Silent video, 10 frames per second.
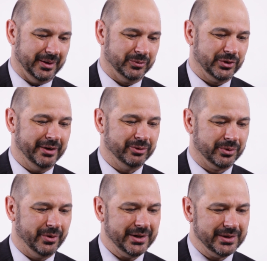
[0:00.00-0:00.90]
travel
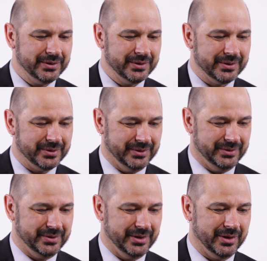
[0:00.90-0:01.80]
great
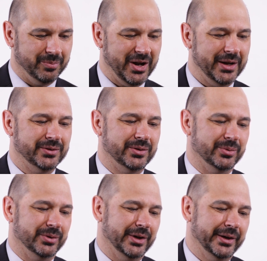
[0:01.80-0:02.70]
distances. They can pass
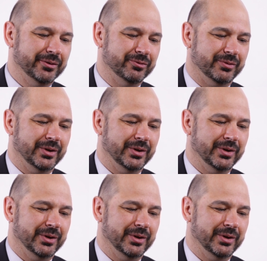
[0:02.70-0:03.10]
through a lot of